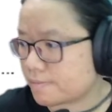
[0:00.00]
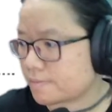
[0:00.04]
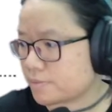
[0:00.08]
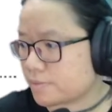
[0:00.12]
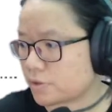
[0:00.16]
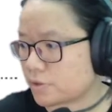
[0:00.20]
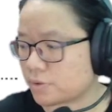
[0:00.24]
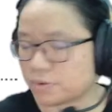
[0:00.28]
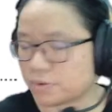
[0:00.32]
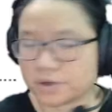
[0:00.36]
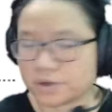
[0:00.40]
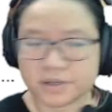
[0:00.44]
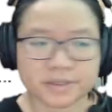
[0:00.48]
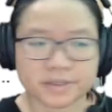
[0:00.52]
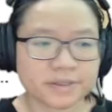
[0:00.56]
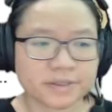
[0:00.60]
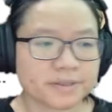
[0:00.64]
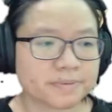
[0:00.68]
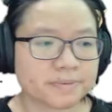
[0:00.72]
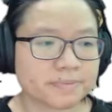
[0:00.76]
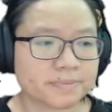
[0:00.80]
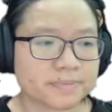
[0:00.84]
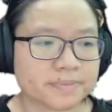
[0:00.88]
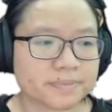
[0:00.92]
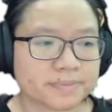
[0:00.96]
All right,
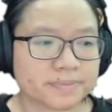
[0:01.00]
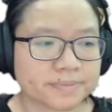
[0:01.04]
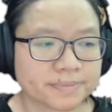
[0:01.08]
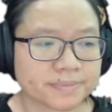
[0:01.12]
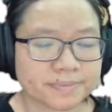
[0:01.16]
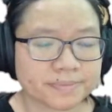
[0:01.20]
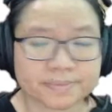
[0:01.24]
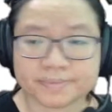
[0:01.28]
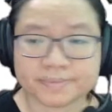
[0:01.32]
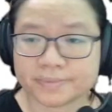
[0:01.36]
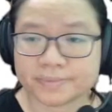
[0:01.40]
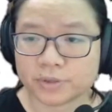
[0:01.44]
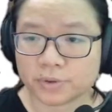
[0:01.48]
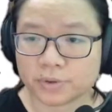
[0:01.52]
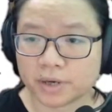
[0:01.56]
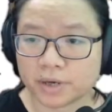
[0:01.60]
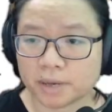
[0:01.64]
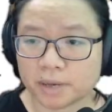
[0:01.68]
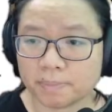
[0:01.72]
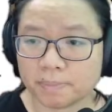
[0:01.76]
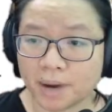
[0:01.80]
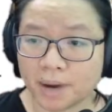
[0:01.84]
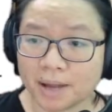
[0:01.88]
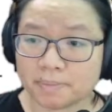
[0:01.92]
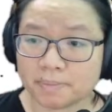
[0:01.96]
okay,
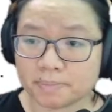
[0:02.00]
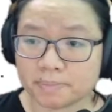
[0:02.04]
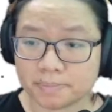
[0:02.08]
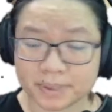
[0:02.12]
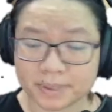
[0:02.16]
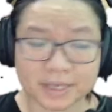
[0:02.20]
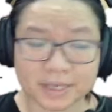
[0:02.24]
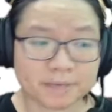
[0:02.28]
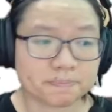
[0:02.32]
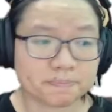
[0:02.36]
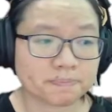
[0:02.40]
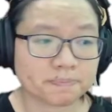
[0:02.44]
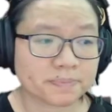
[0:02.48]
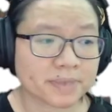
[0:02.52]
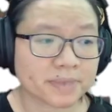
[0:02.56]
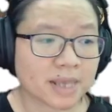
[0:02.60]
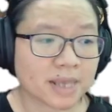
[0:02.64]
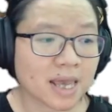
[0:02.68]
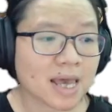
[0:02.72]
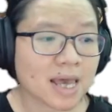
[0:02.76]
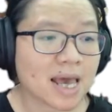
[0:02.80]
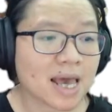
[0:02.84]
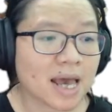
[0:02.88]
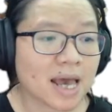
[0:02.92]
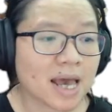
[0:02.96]
part B,
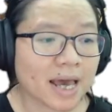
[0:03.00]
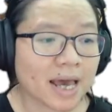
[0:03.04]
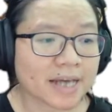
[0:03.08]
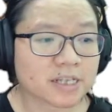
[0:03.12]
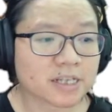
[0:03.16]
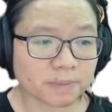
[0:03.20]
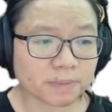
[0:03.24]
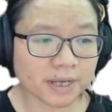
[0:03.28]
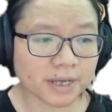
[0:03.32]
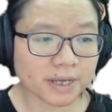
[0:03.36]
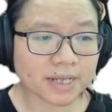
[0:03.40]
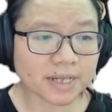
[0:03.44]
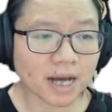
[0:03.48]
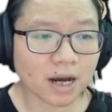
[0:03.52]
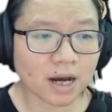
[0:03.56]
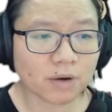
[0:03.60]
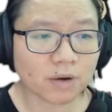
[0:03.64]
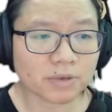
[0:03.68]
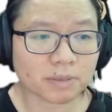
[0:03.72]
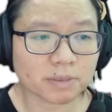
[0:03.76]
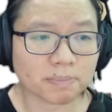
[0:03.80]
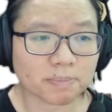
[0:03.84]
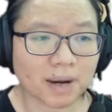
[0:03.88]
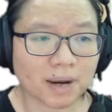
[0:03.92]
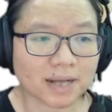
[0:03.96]
explain how
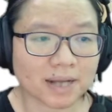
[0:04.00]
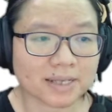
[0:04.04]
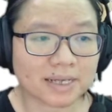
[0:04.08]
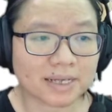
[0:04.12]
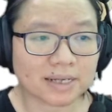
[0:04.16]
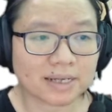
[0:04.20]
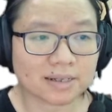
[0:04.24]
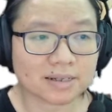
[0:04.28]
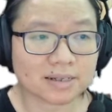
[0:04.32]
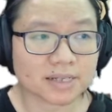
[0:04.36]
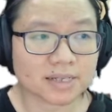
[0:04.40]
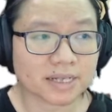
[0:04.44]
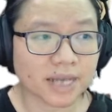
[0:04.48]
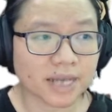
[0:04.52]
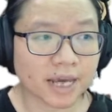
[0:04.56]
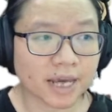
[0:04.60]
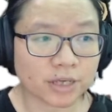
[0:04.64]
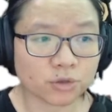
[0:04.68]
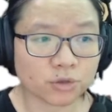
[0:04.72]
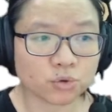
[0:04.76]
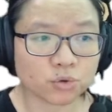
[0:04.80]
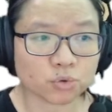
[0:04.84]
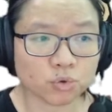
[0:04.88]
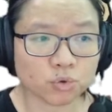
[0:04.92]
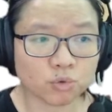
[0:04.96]
the particles in A
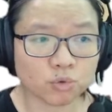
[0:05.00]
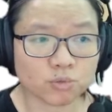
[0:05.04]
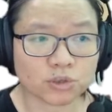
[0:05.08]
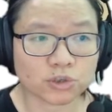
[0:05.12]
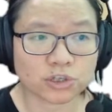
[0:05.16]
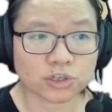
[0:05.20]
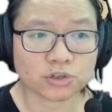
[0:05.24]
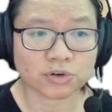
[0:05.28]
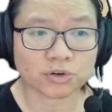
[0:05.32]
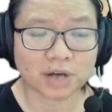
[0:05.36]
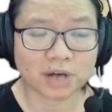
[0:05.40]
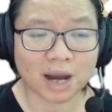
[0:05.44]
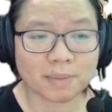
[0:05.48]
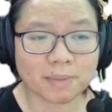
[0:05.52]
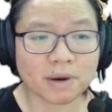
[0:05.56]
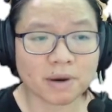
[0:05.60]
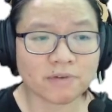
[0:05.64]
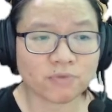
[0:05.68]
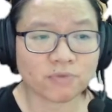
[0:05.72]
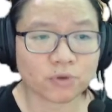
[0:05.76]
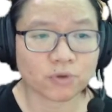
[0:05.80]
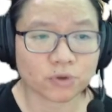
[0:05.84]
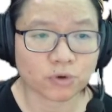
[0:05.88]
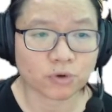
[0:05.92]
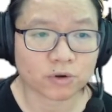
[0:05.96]
two, which is your gamma
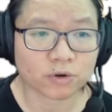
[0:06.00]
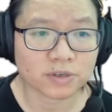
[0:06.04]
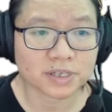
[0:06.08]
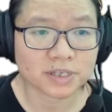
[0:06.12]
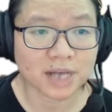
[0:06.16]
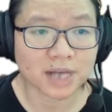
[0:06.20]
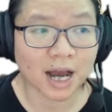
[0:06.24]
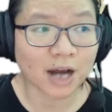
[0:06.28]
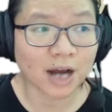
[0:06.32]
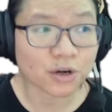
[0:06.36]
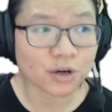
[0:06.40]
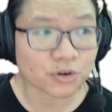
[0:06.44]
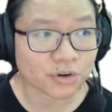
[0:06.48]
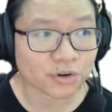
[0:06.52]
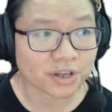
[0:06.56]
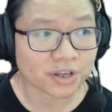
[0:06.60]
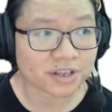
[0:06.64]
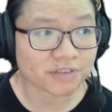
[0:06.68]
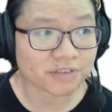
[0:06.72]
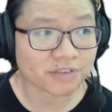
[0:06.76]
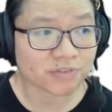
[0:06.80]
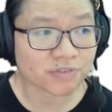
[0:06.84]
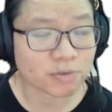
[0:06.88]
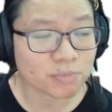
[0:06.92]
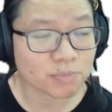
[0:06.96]
photons, are
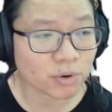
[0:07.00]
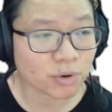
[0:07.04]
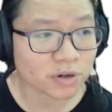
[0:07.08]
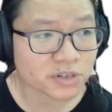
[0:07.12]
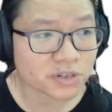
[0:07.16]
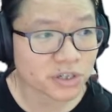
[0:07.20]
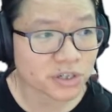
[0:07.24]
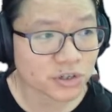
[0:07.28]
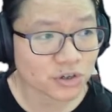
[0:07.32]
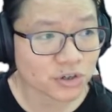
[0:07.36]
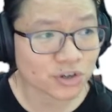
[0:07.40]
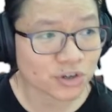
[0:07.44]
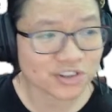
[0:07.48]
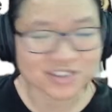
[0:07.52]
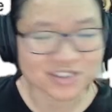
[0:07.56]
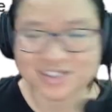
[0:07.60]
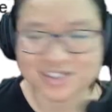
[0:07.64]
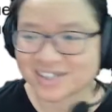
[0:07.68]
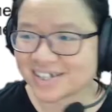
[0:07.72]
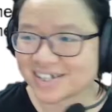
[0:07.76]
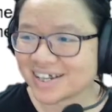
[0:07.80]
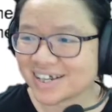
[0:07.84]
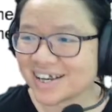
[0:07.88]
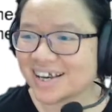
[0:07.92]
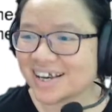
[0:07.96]
created from
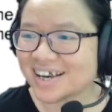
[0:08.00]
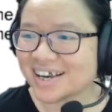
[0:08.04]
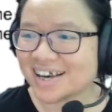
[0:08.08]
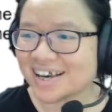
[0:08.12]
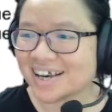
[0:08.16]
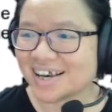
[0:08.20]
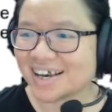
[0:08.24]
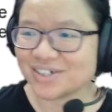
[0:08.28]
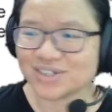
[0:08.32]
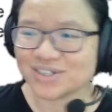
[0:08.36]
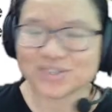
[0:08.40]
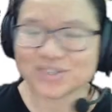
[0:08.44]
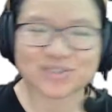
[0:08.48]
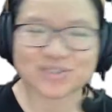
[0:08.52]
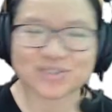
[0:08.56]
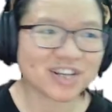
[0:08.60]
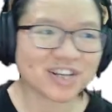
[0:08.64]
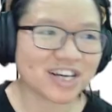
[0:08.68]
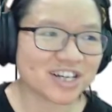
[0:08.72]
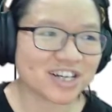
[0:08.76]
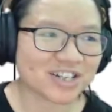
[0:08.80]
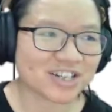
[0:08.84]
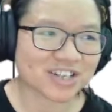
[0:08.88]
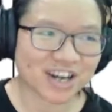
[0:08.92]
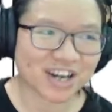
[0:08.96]
positrons. Hey,
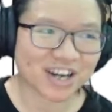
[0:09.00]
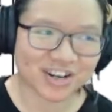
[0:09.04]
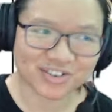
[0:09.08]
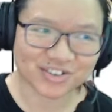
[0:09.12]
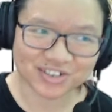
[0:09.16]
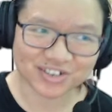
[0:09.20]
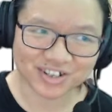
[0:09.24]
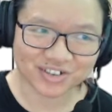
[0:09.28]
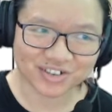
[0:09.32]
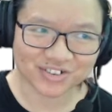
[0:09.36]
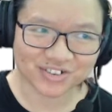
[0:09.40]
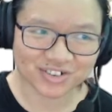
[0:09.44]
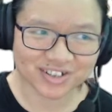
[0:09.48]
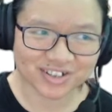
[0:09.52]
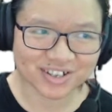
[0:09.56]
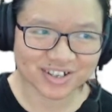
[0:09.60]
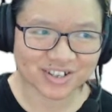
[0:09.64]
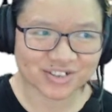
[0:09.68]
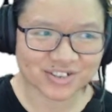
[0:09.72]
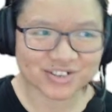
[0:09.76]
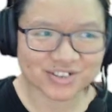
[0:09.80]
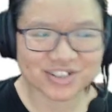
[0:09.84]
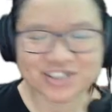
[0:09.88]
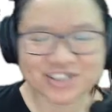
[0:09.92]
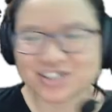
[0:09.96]
newsflash, I already wrote the
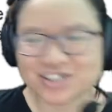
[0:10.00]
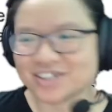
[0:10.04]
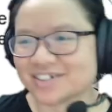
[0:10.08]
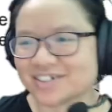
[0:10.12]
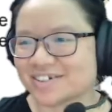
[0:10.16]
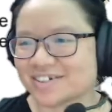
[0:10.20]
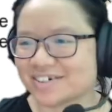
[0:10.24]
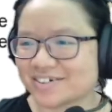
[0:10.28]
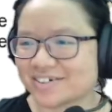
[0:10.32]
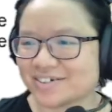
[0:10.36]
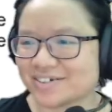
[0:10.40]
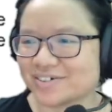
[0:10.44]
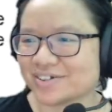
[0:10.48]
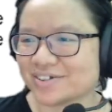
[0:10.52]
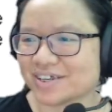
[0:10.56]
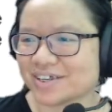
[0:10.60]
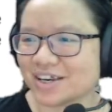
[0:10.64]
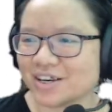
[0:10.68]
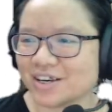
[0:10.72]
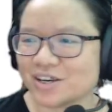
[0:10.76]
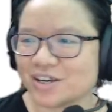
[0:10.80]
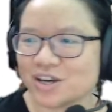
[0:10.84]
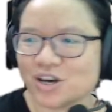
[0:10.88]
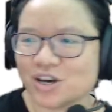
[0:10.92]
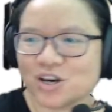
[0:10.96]
equation,
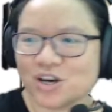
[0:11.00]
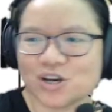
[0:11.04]
okay?